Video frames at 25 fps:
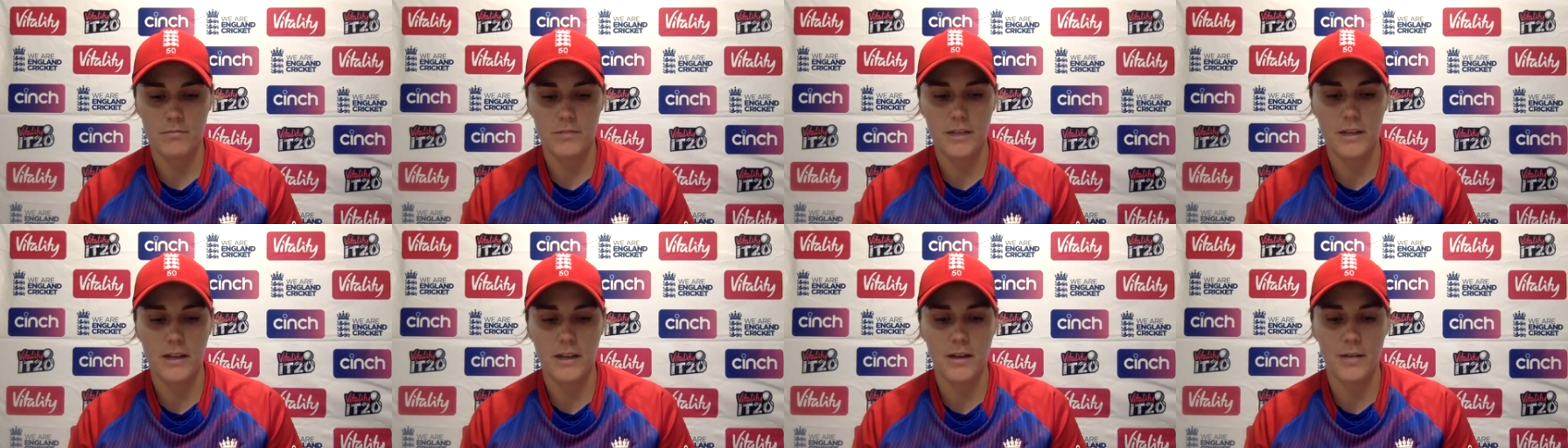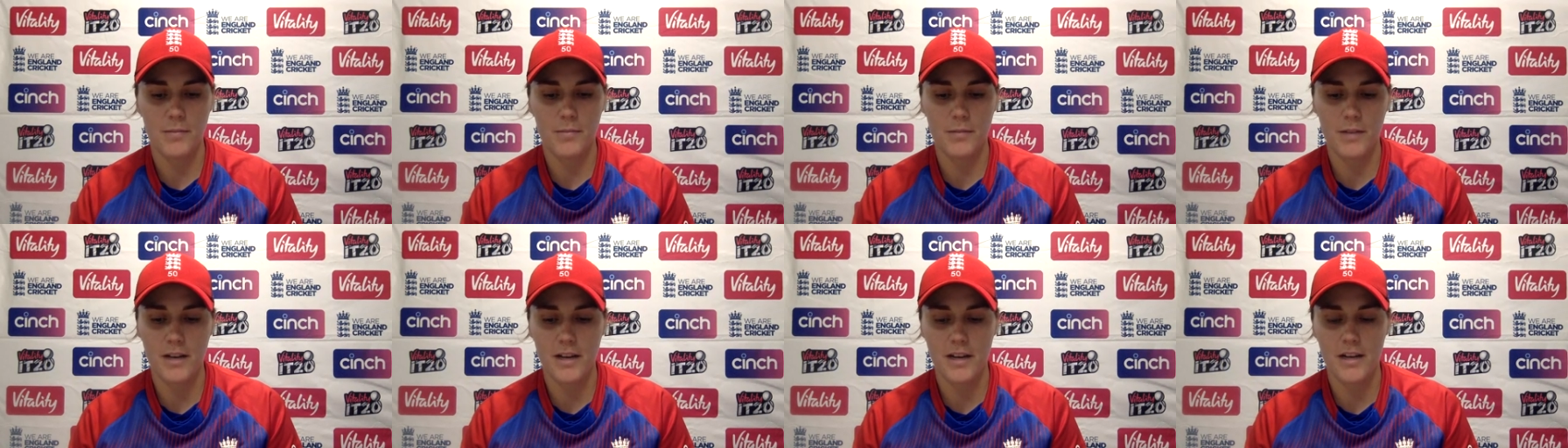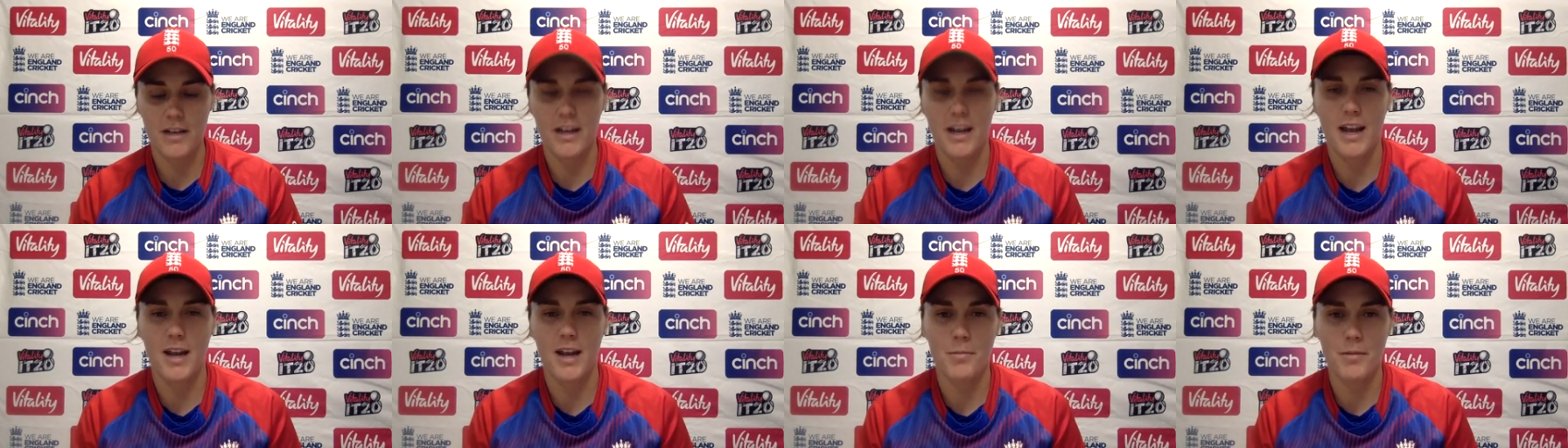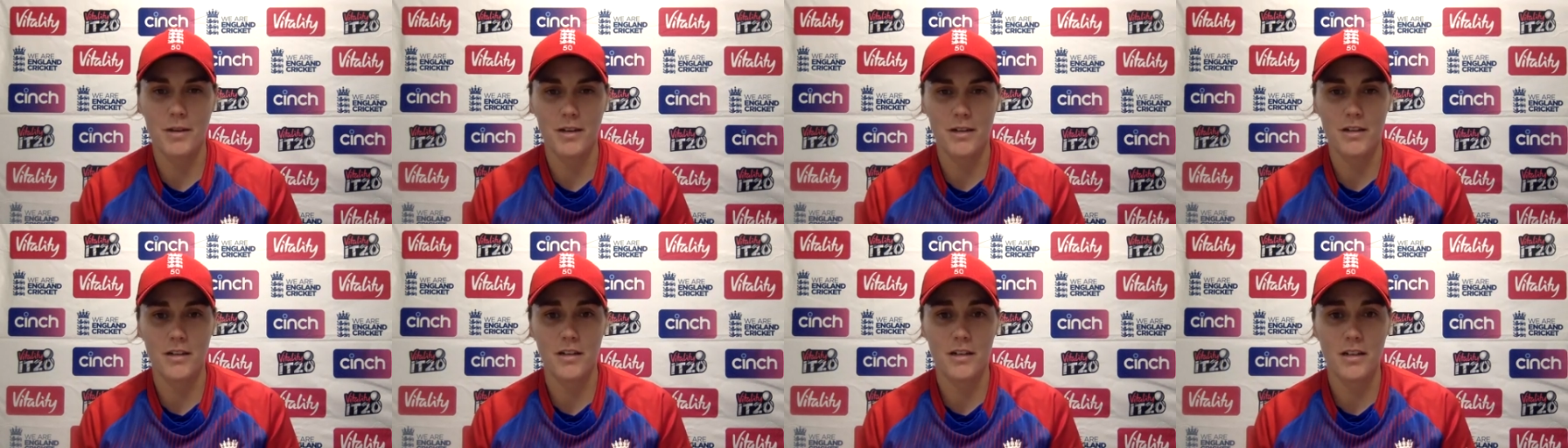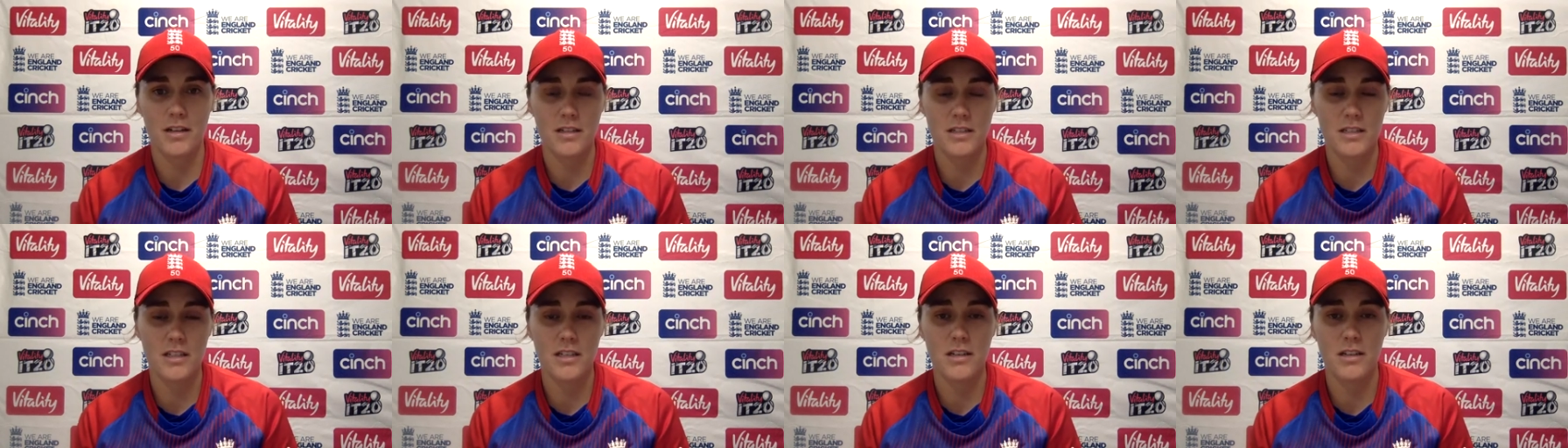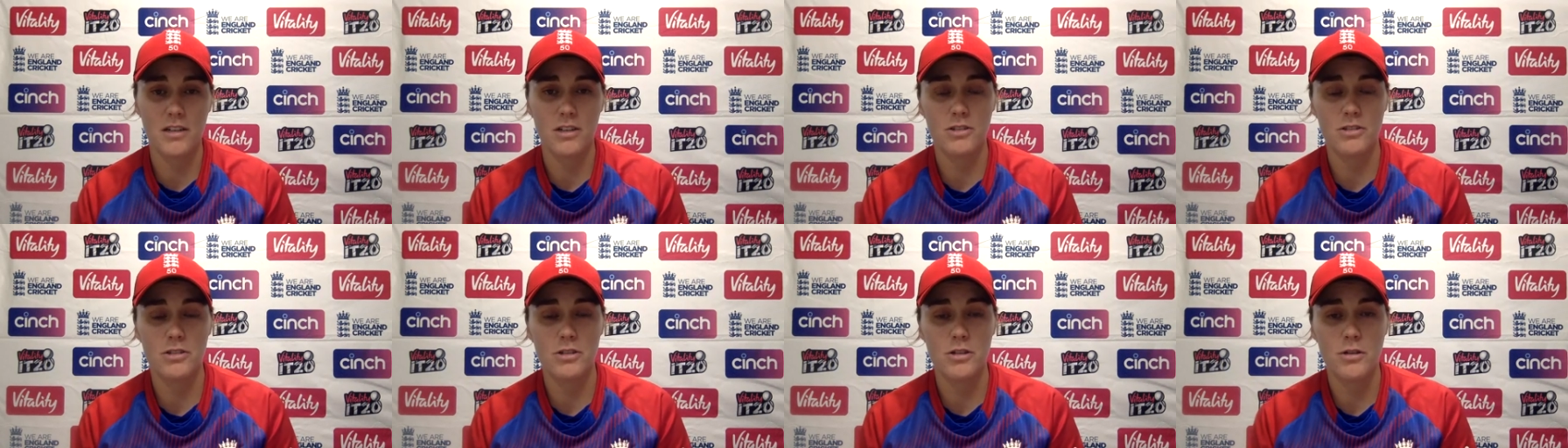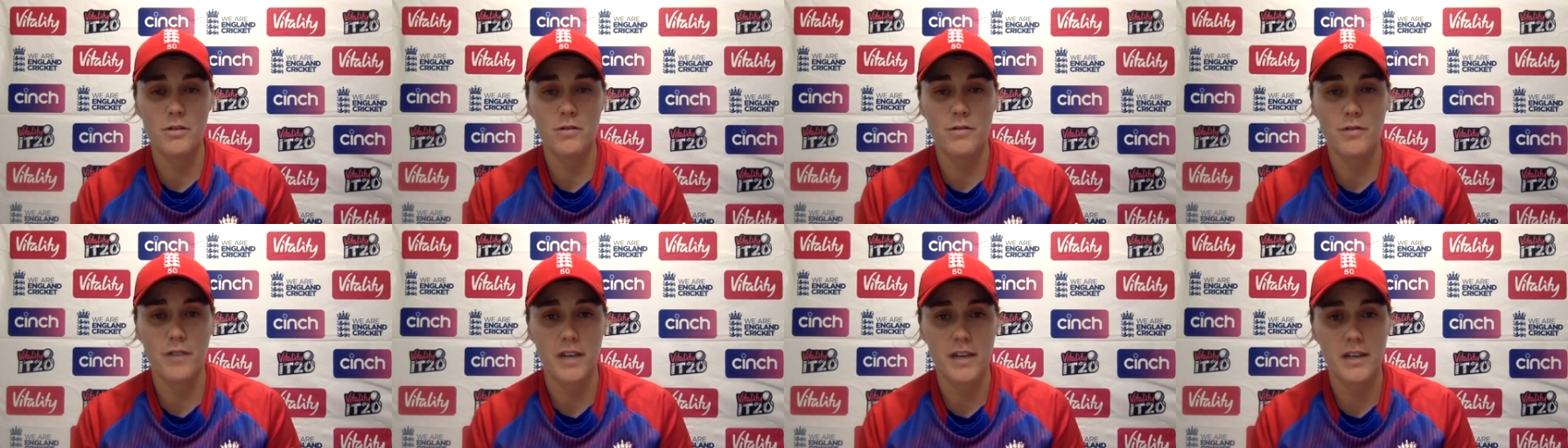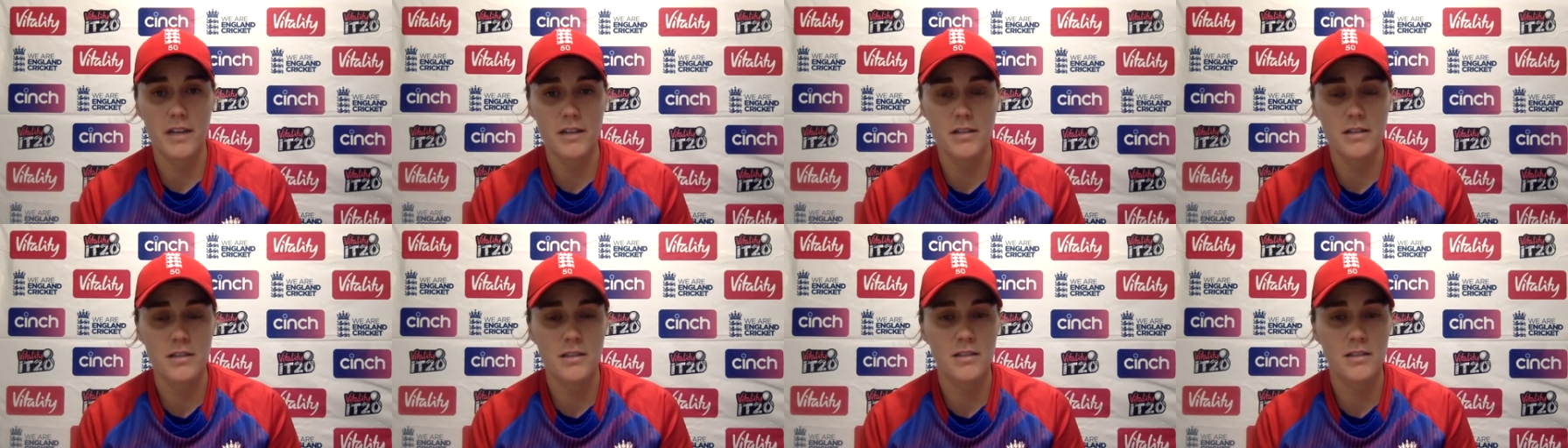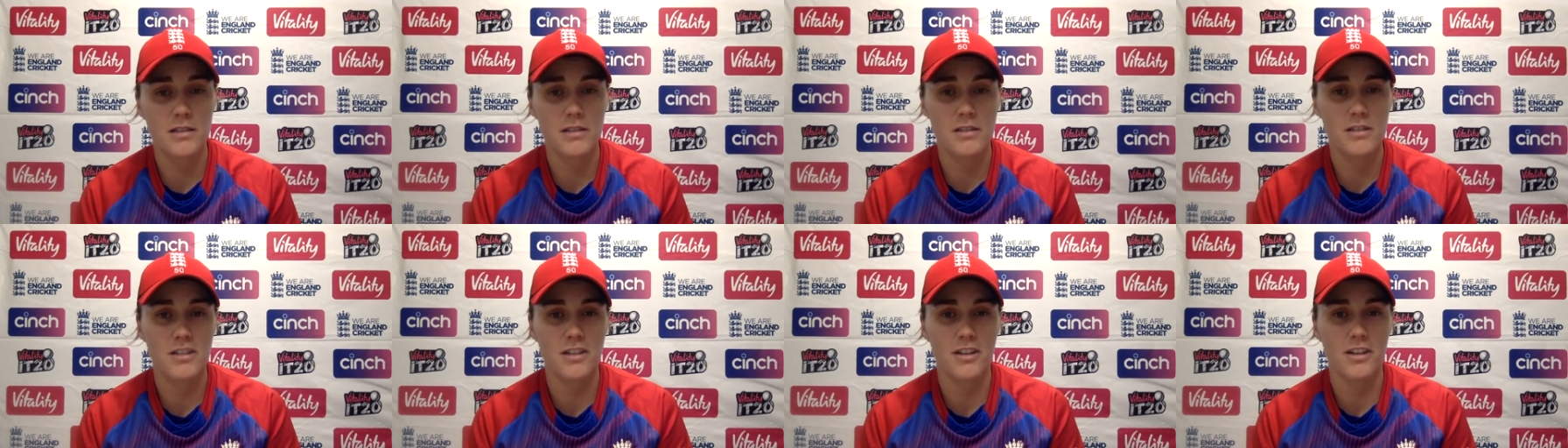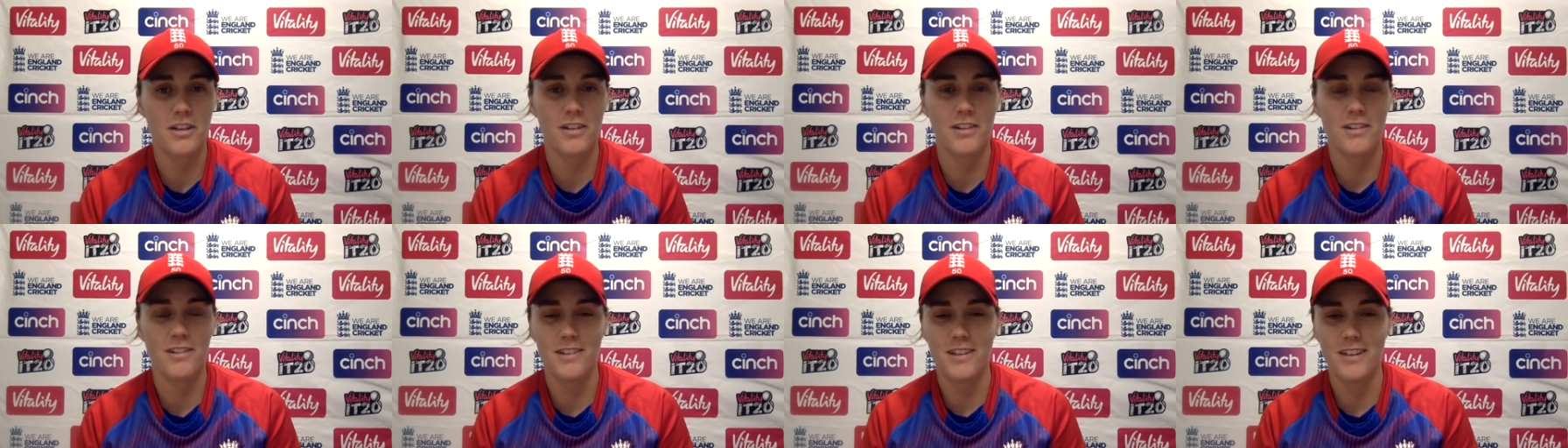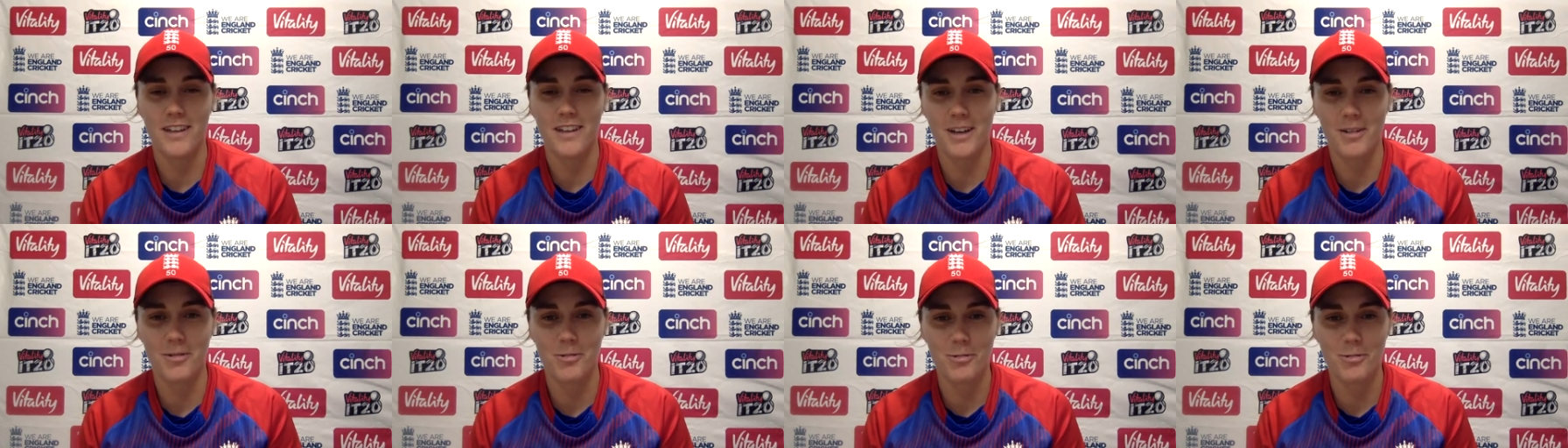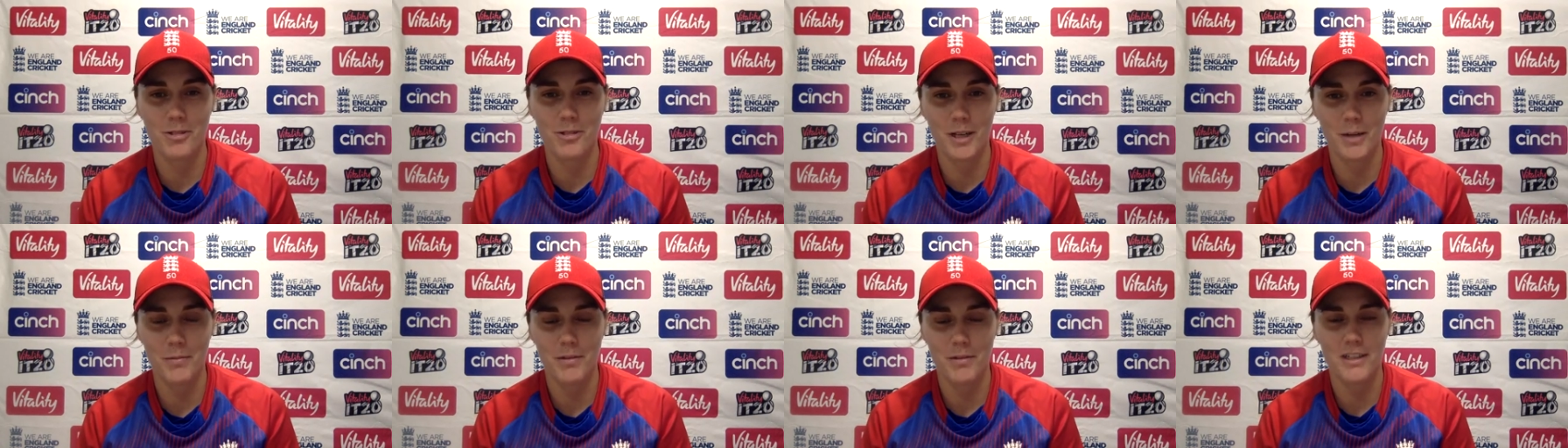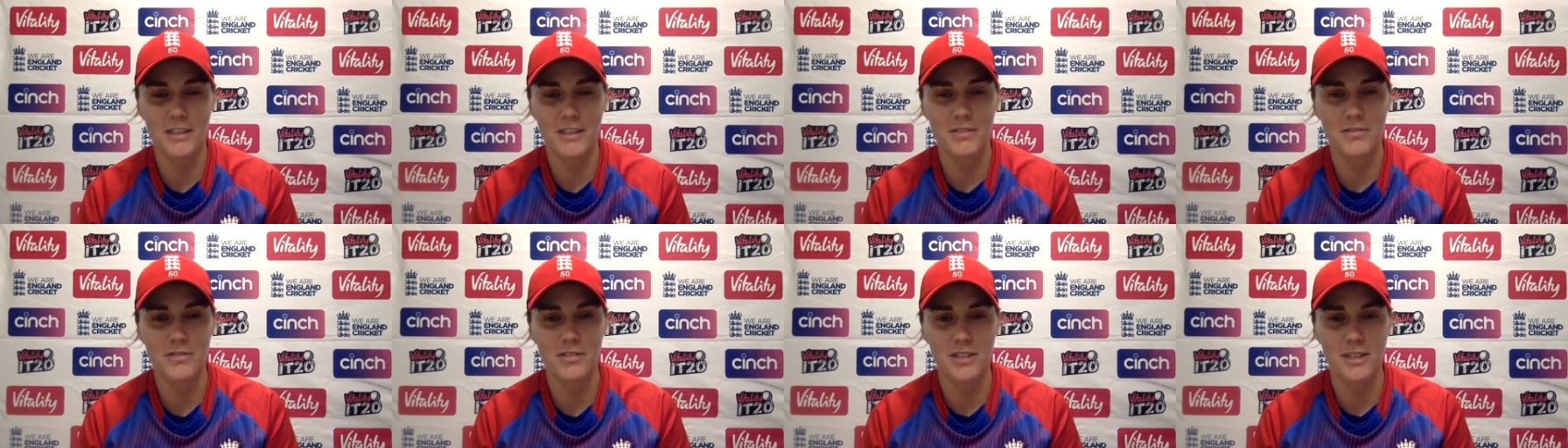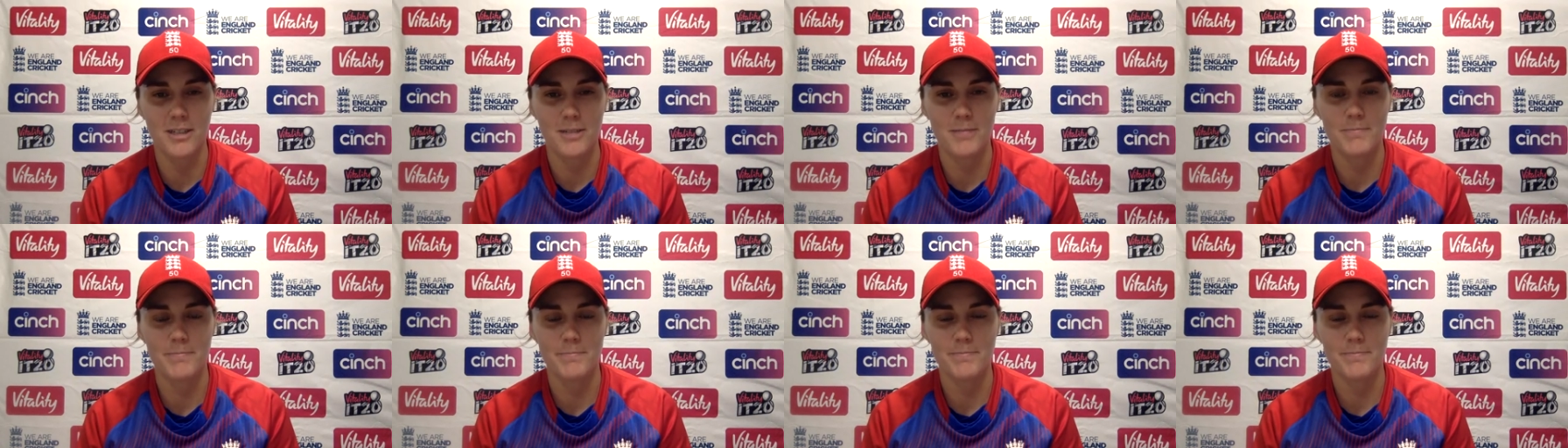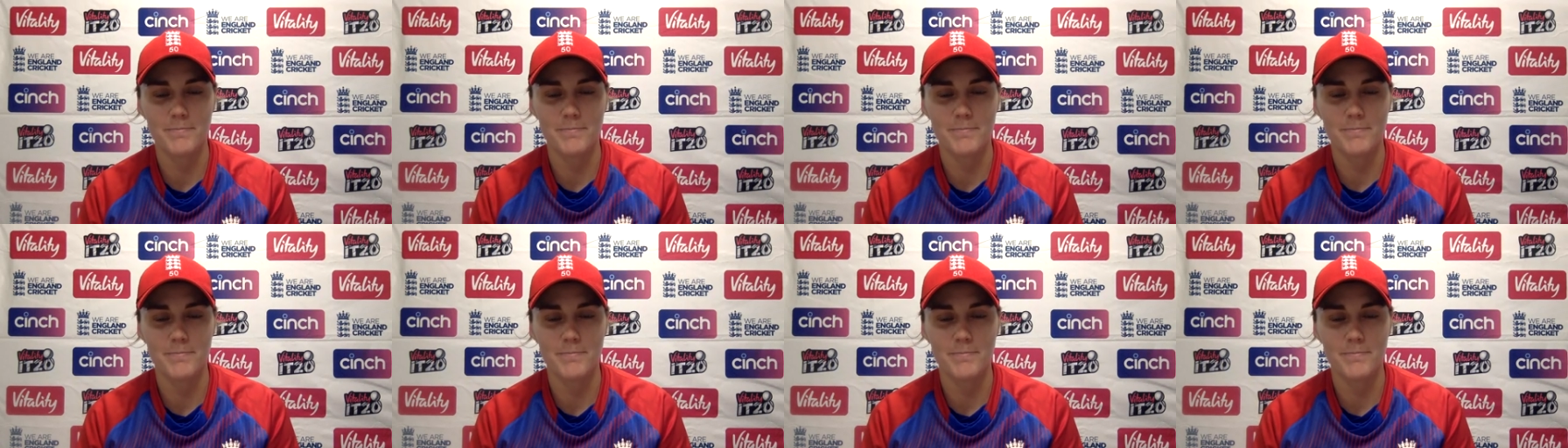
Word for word: yeah, Maya came in and didn't look too phased. So yeah, we're really pleased for her.